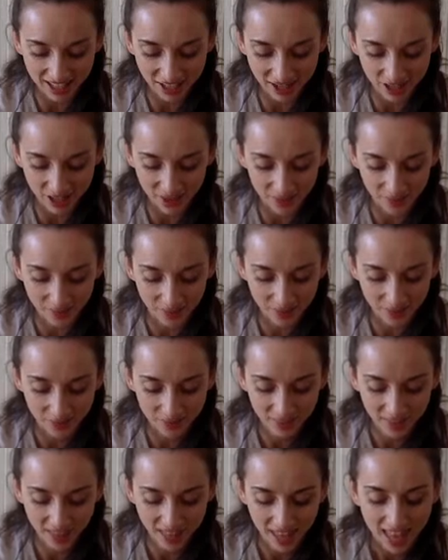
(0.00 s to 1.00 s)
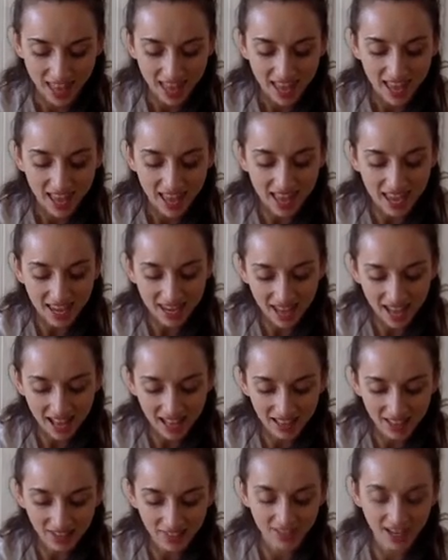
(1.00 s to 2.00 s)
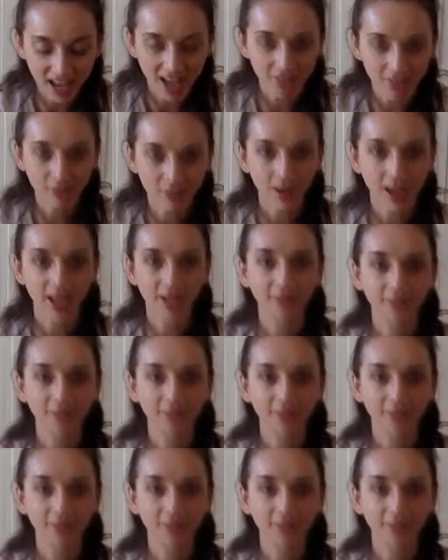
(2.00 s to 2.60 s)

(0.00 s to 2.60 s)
go. Inhale, lift halfway.